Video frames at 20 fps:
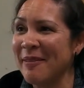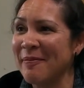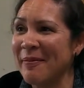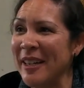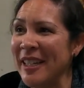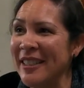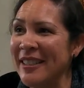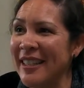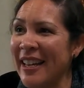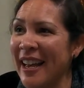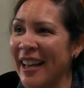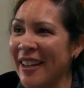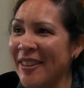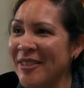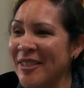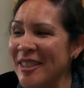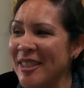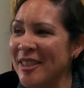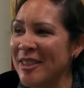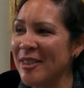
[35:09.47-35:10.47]
My dad
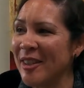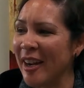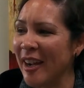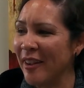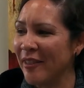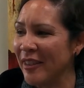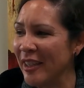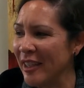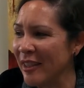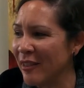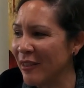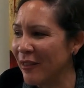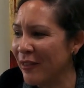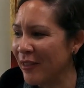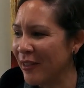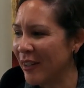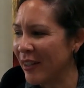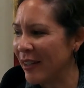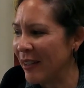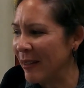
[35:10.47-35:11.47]
was driving
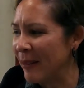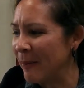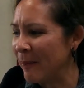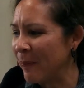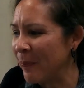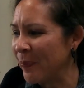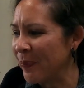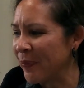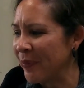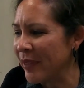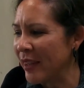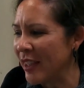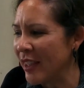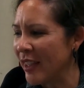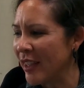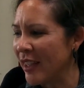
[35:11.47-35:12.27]
from